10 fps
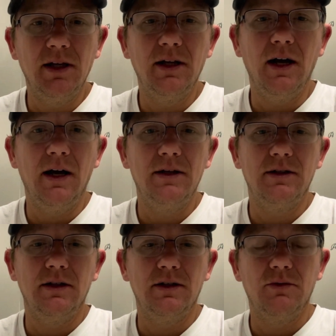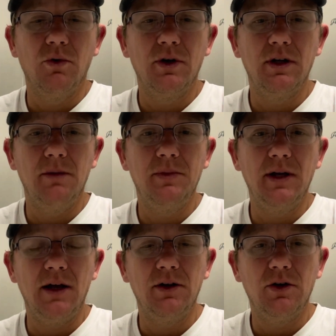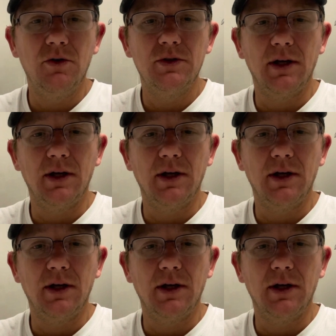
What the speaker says: guys, and it's working up and down the coast.